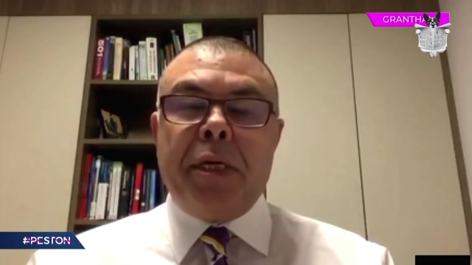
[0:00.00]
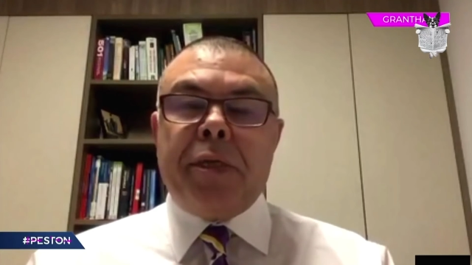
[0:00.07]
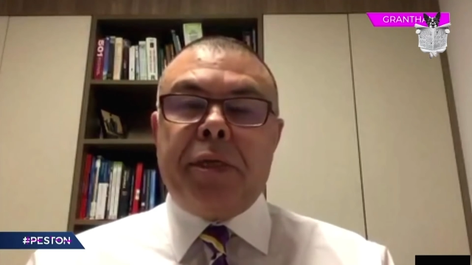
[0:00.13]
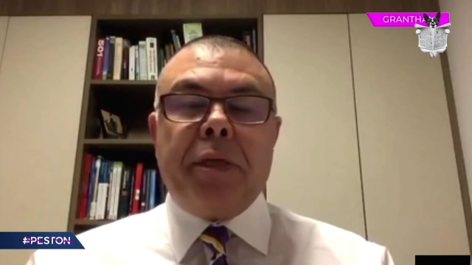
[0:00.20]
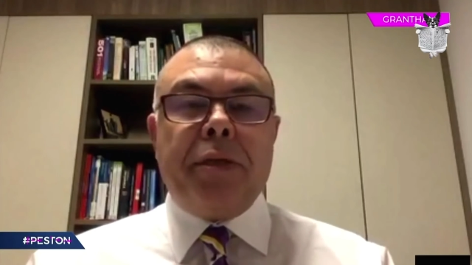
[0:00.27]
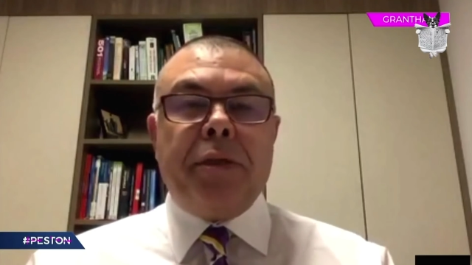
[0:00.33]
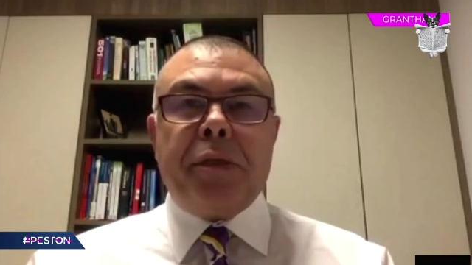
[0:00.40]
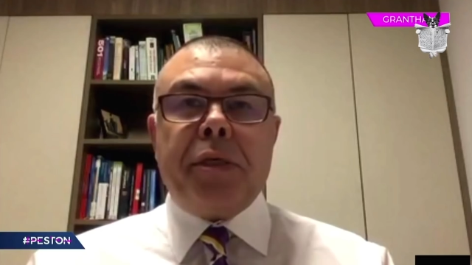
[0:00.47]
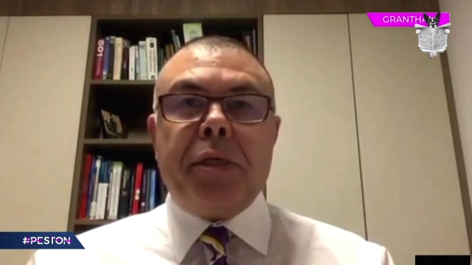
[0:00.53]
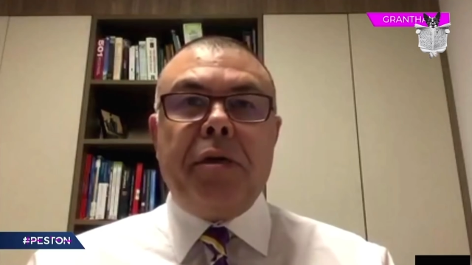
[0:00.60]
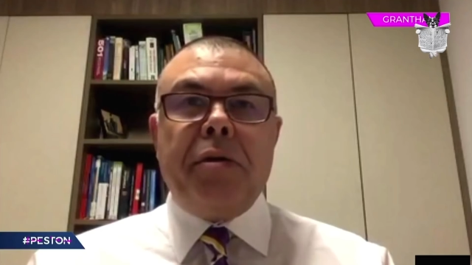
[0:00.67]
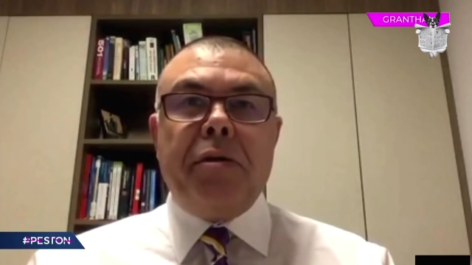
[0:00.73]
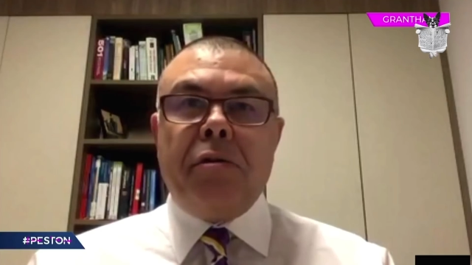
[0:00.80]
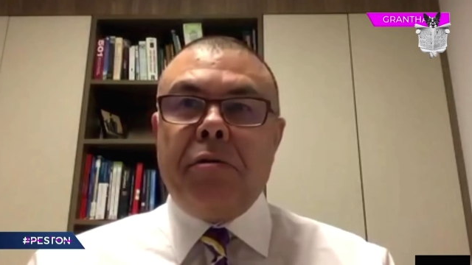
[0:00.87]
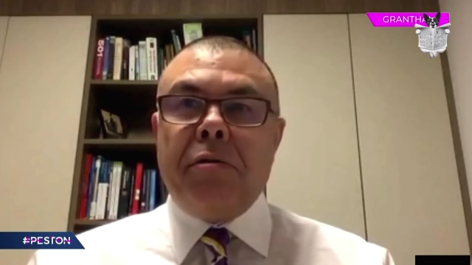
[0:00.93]
So there's an
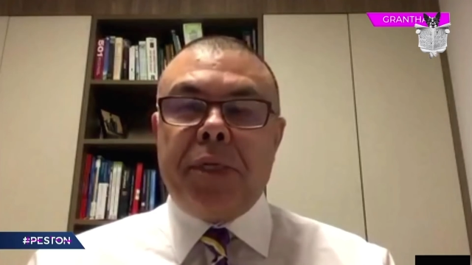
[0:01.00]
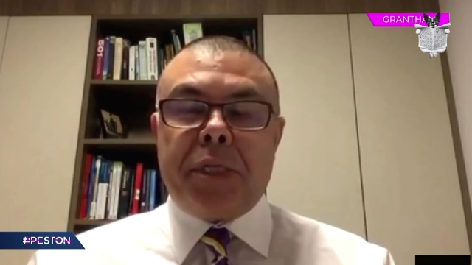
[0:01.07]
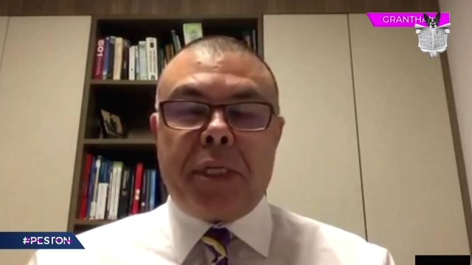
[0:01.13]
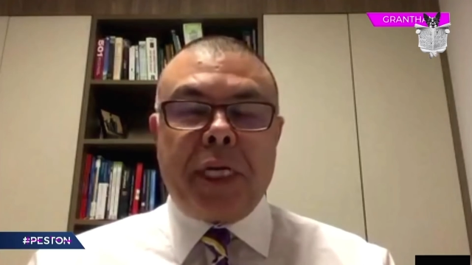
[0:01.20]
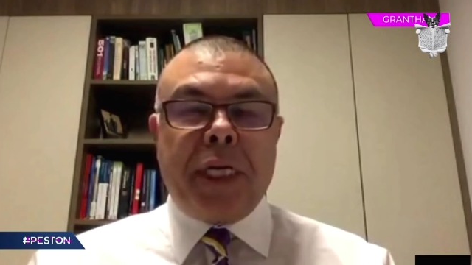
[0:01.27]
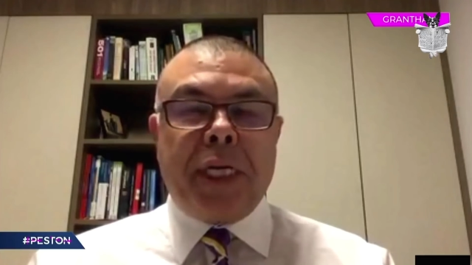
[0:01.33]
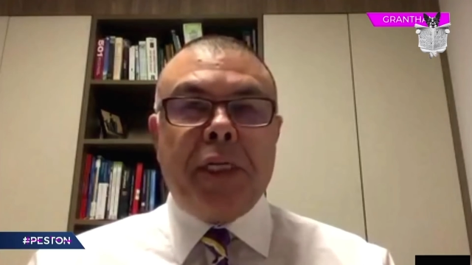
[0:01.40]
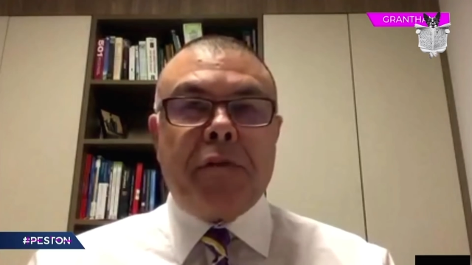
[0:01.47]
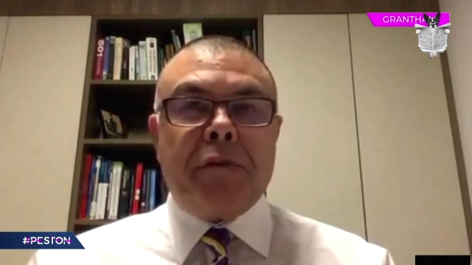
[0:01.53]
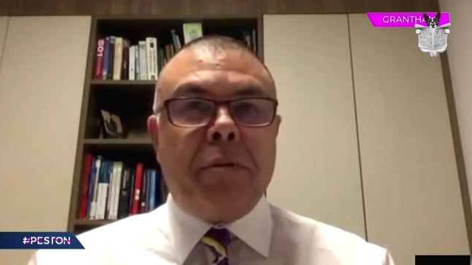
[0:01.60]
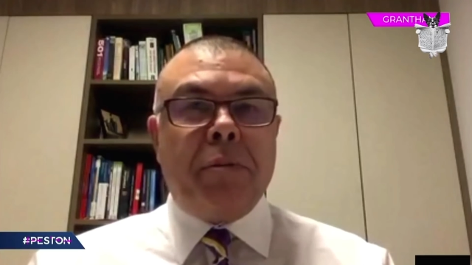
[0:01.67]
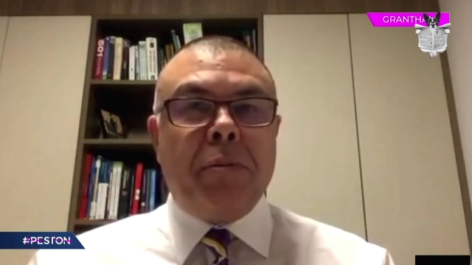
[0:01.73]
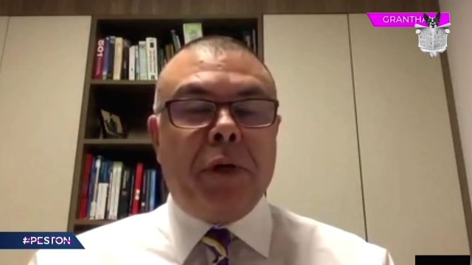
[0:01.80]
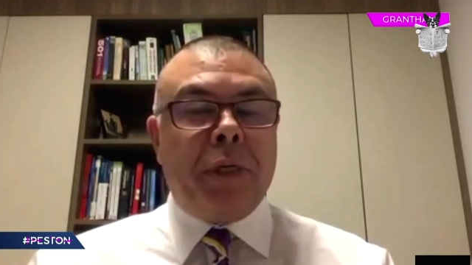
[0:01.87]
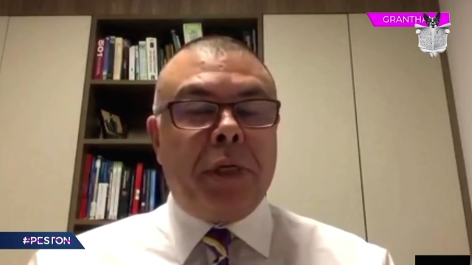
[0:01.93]
enormous danger in
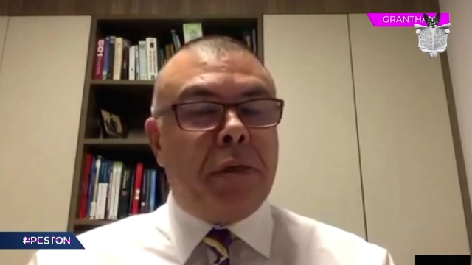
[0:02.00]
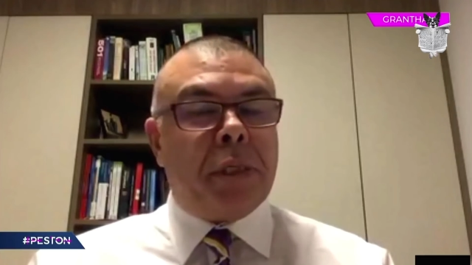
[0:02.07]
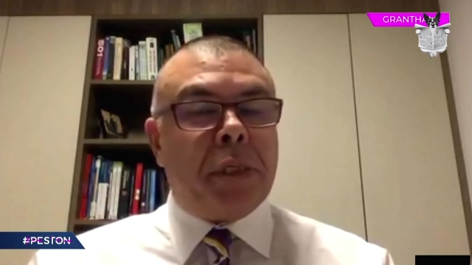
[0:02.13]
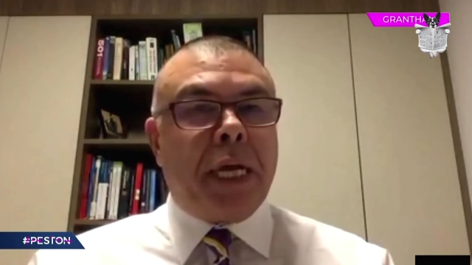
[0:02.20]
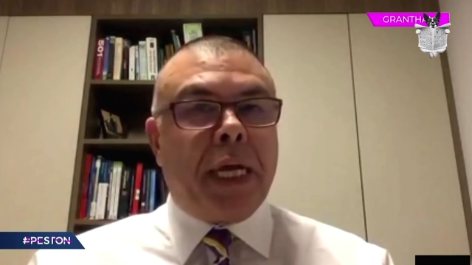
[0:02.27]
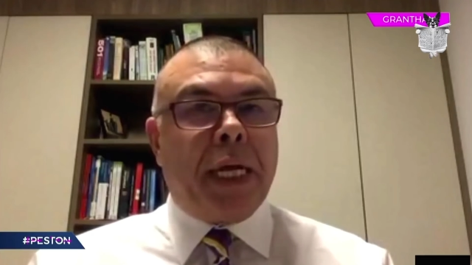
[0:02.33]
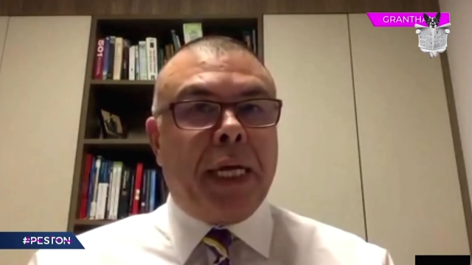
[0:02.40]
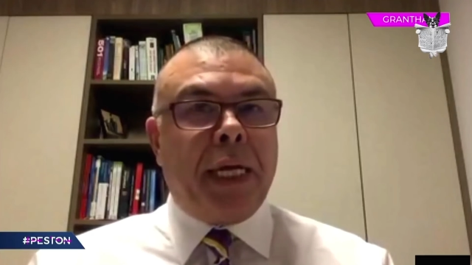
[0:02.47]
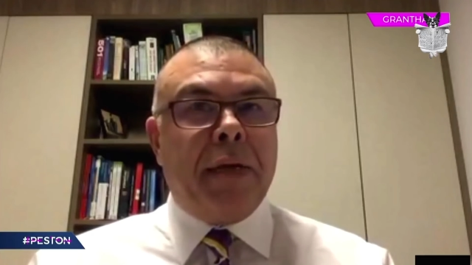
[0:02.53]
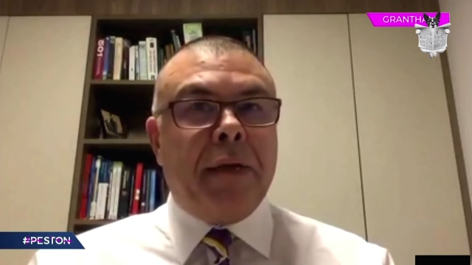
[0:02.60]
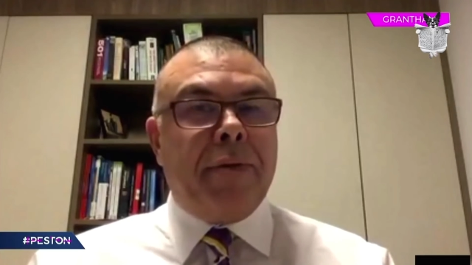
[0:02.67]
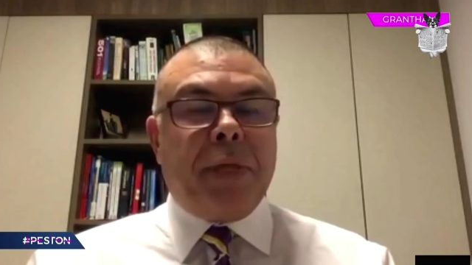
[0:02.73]
what you say,